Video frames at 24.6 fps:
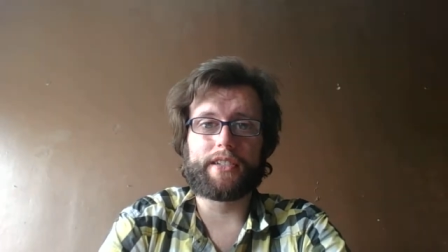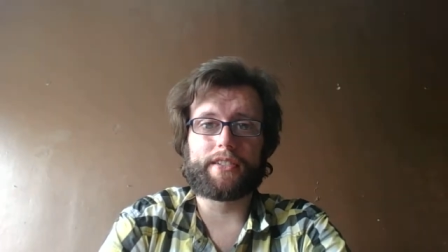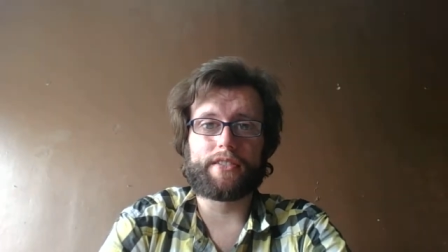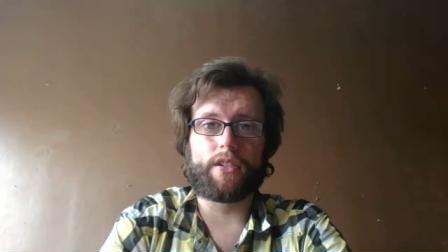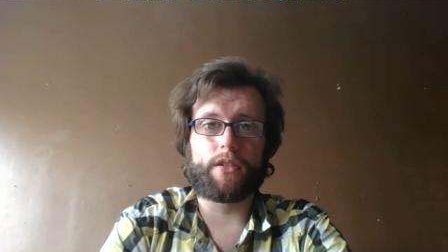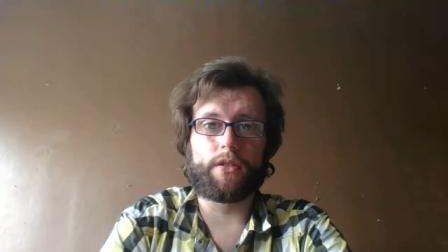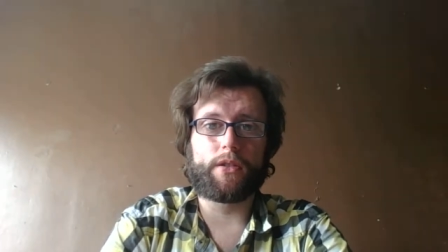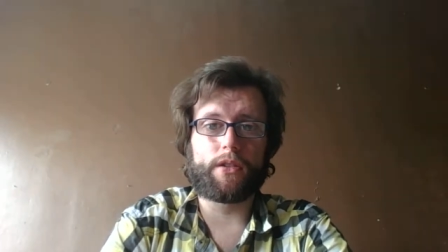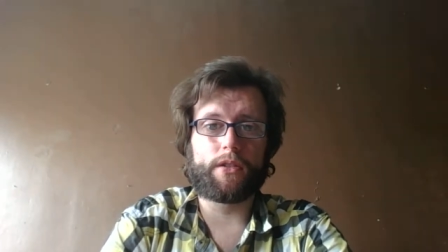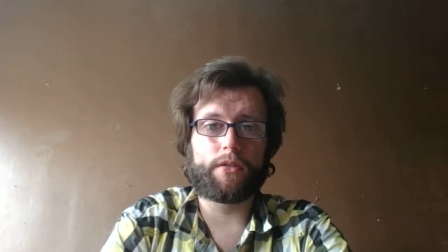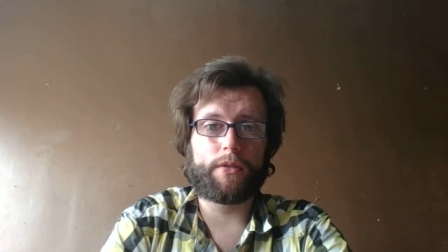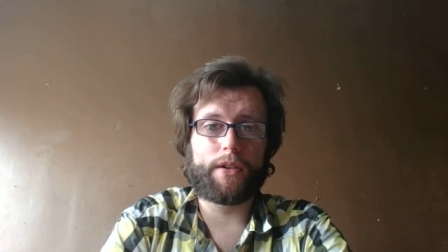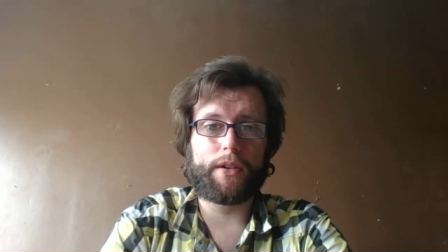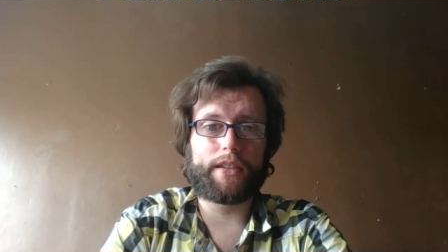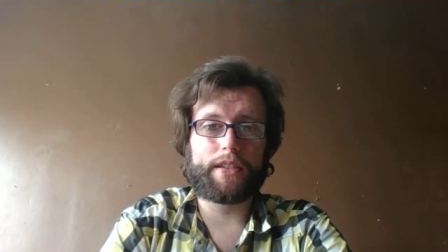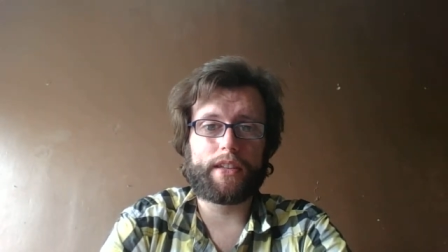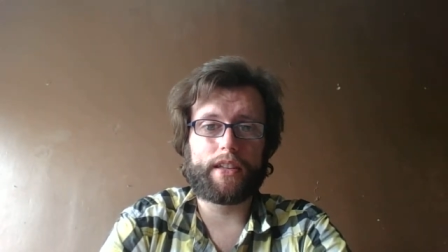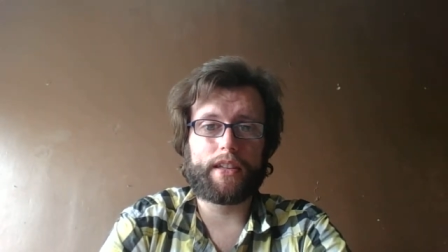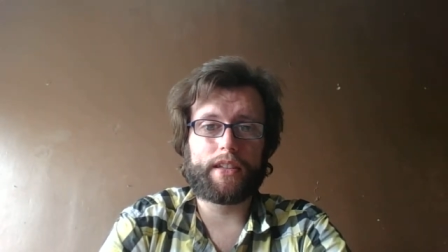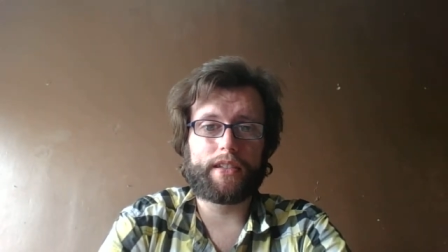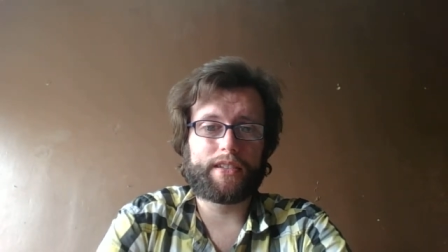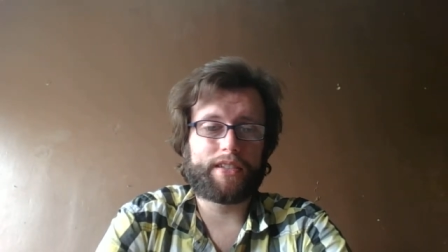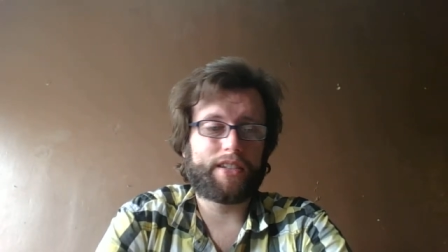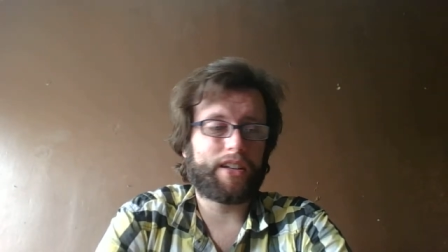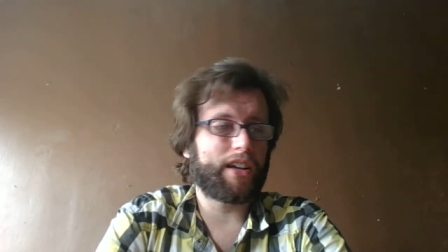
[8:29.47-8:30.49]
so I went
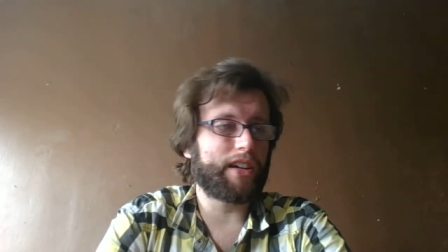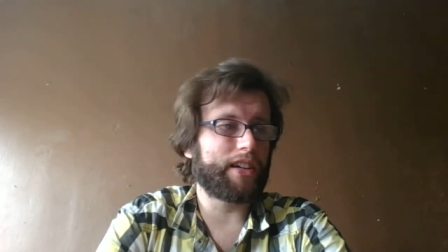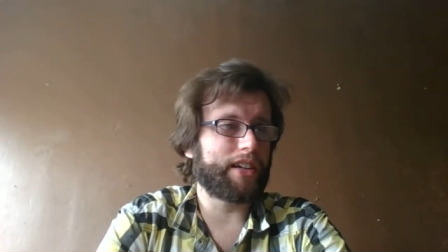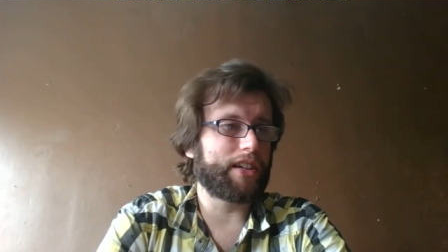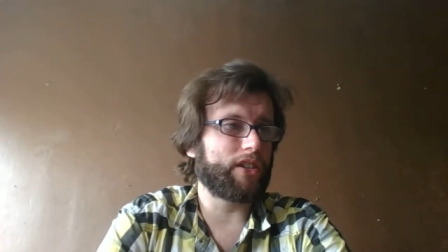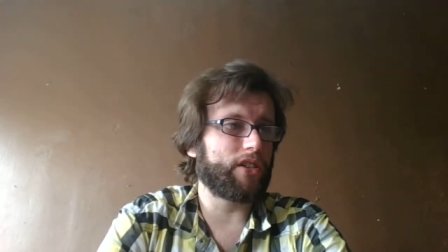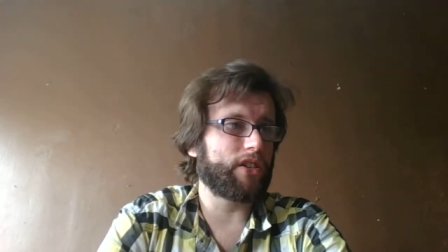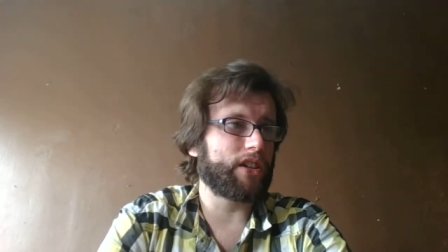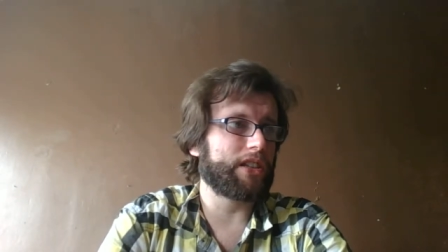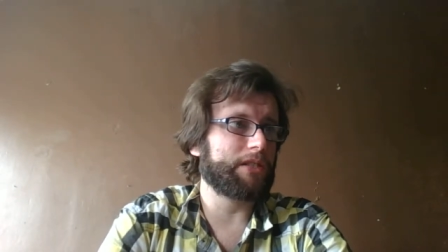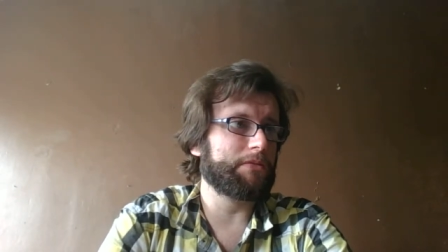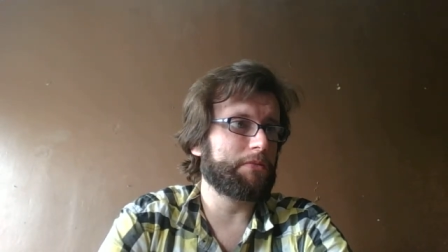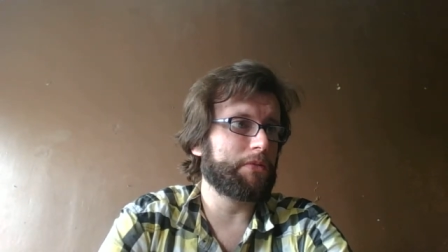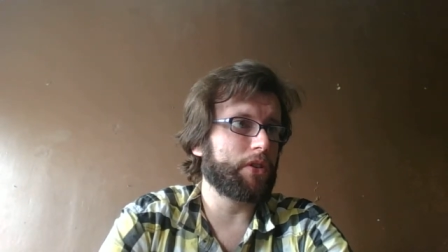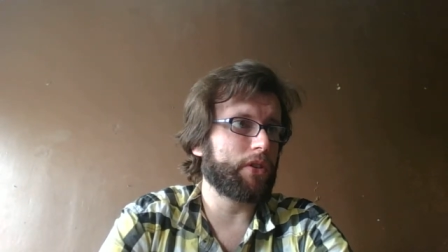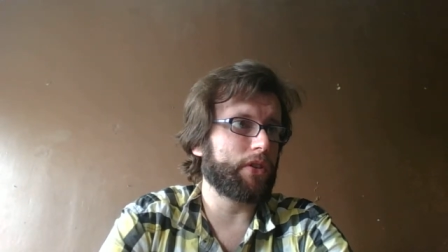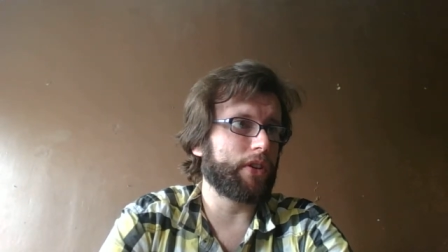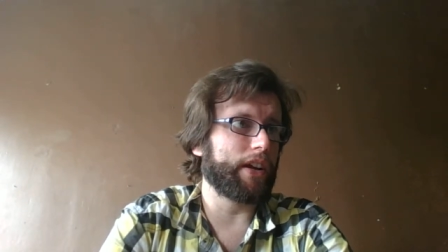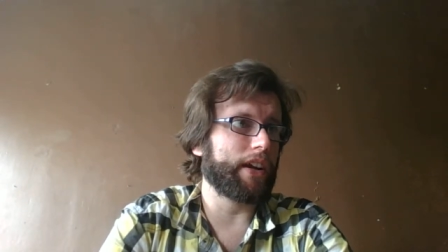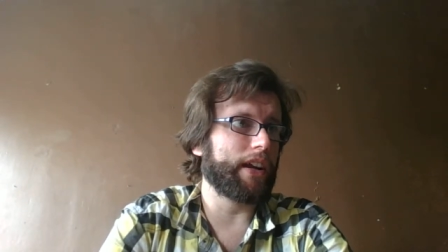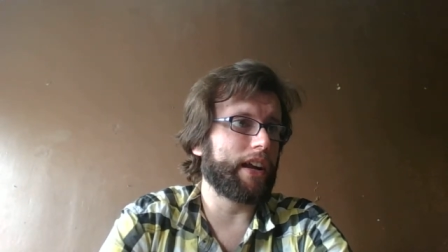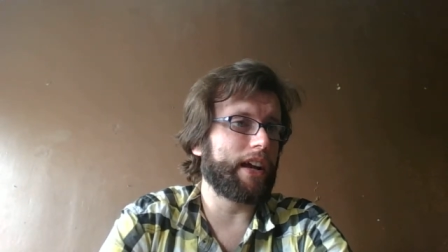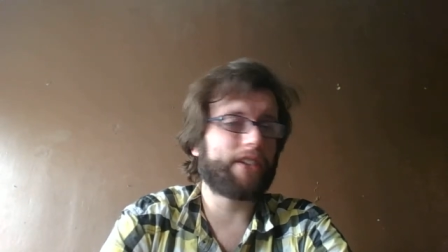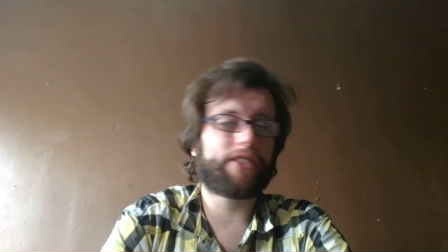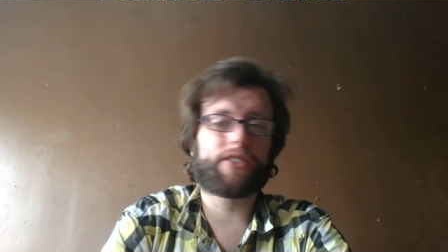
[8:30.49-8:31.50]
there 9 o'clock in the
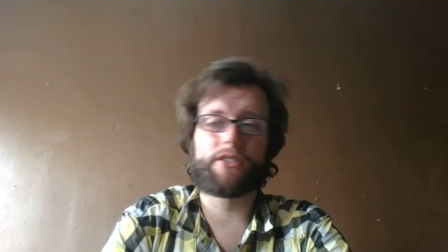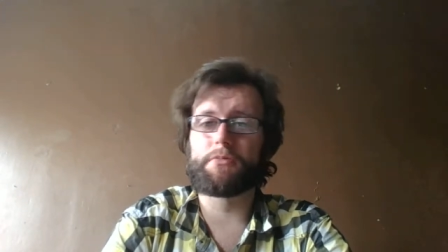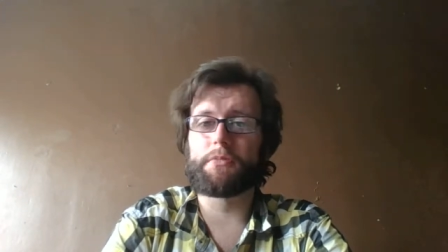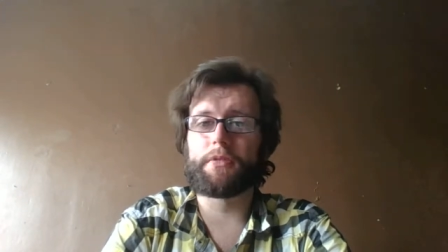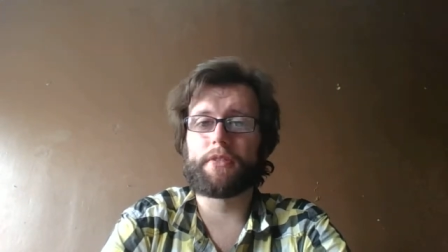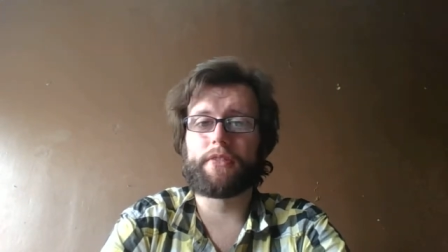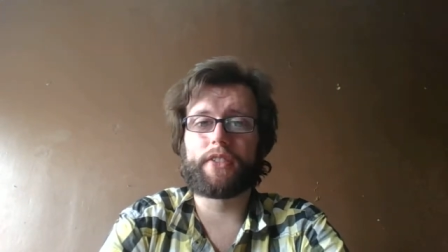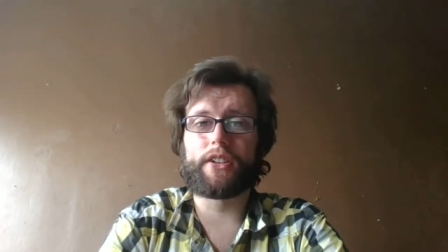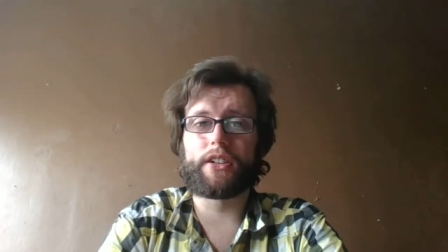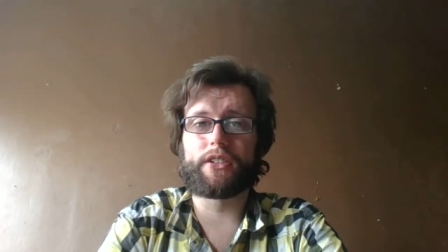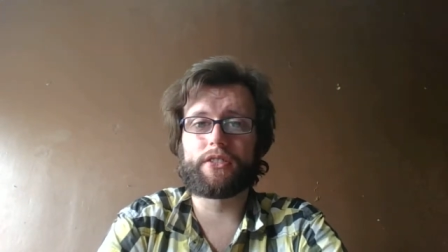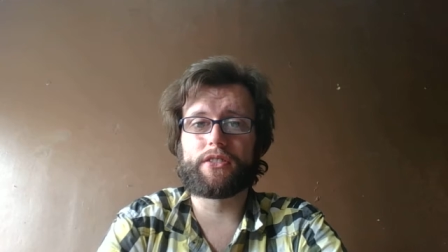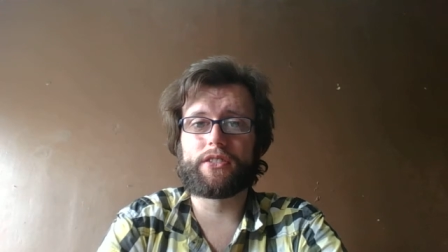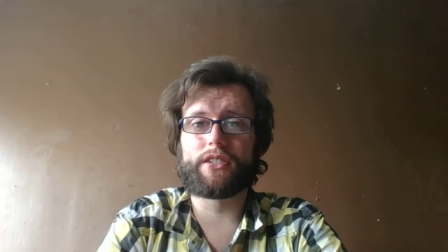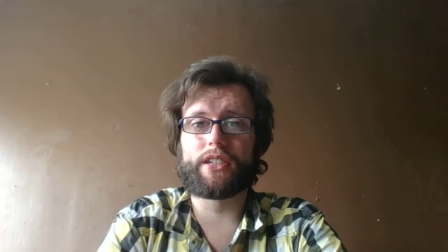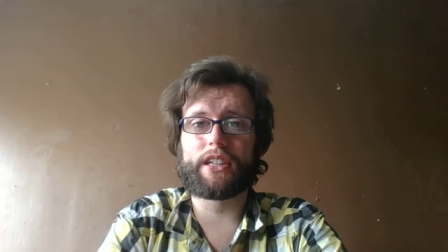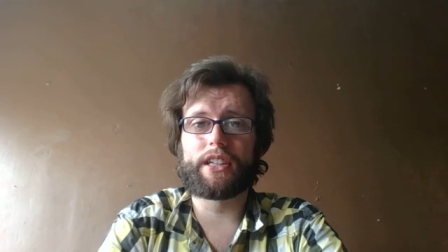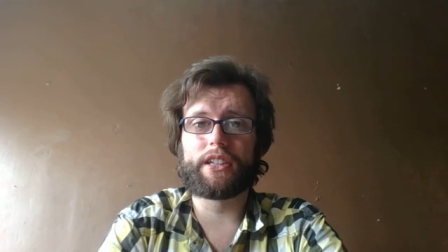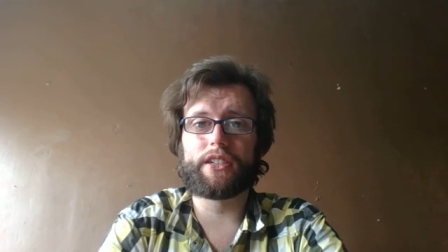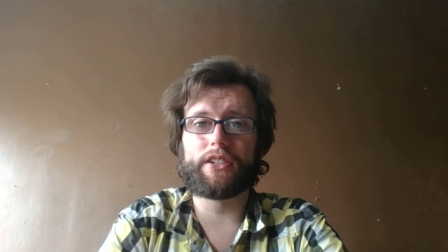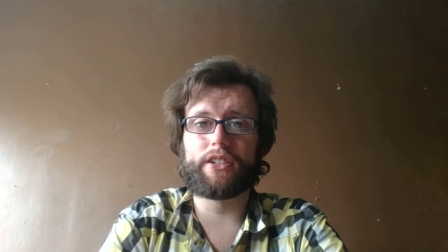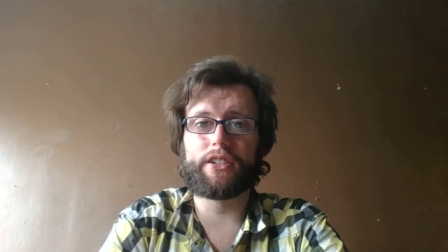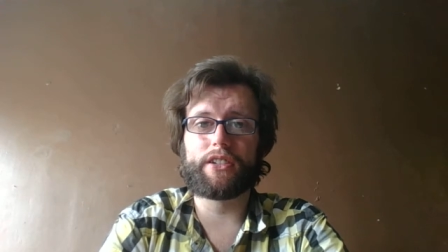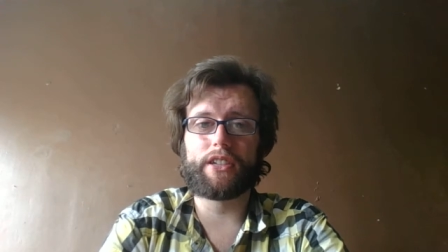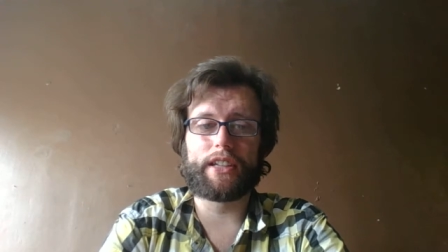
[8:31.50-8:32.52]
morning asking if I could see
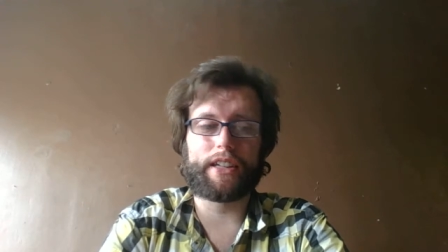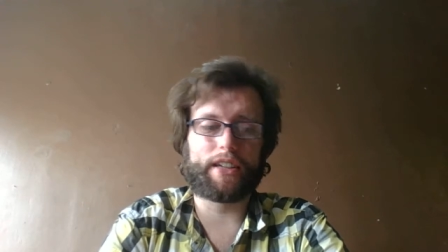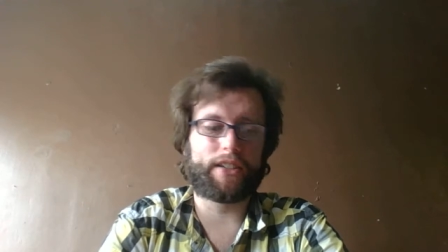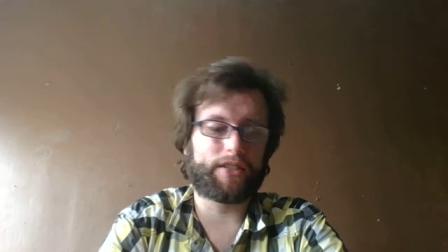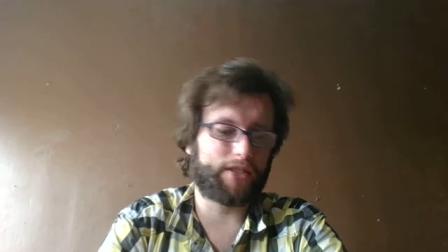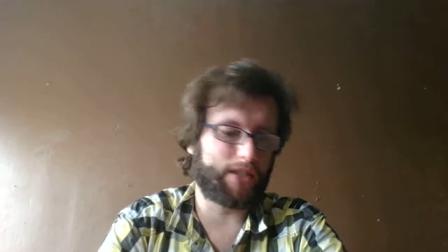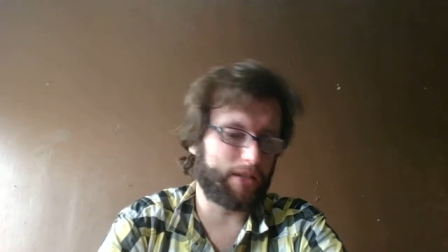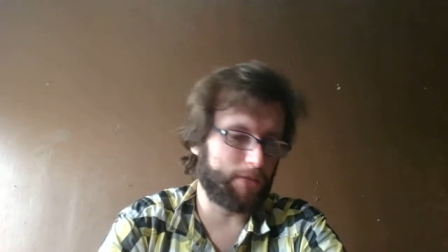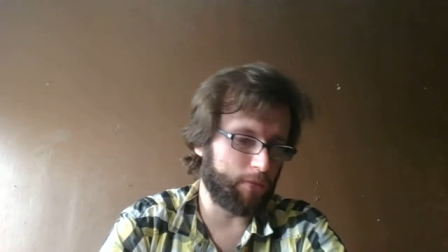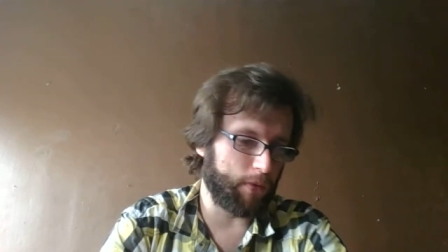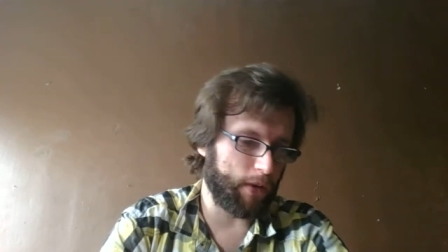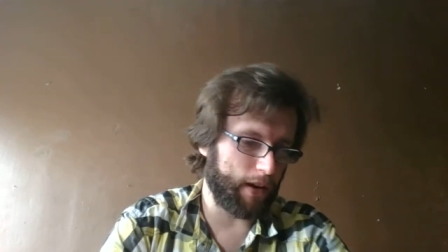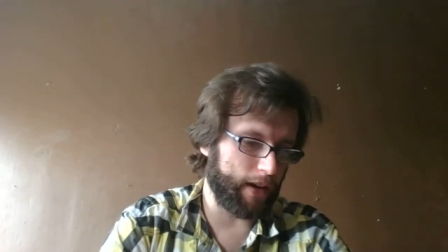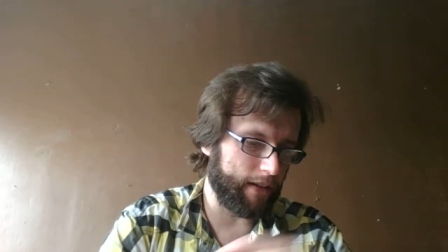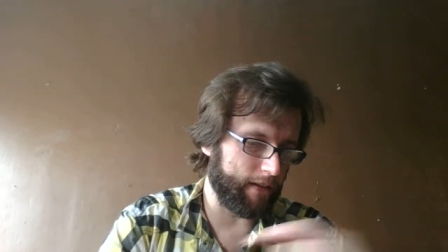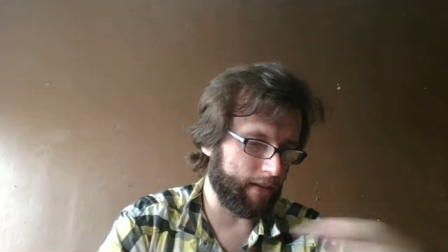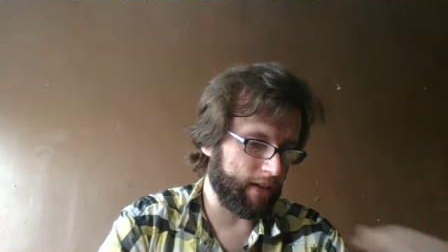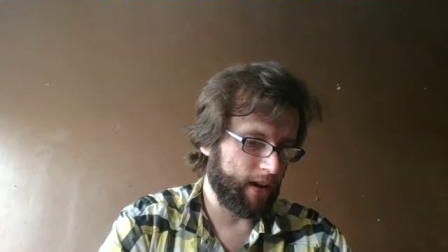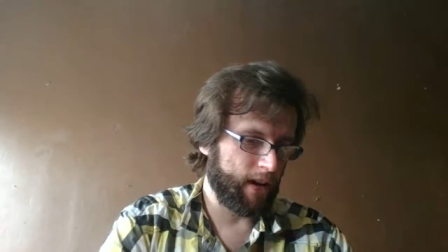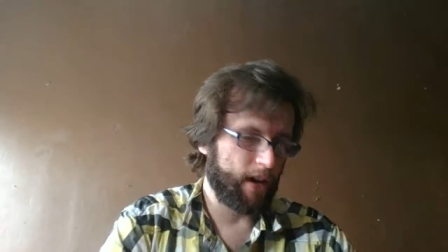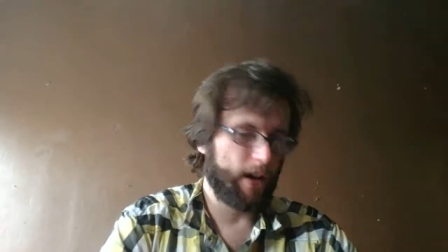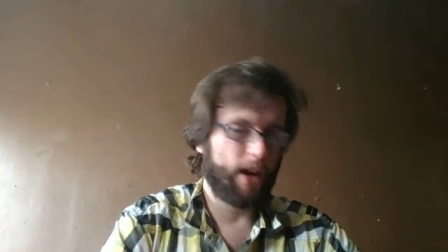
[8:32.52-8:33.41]
in early because I'm waiting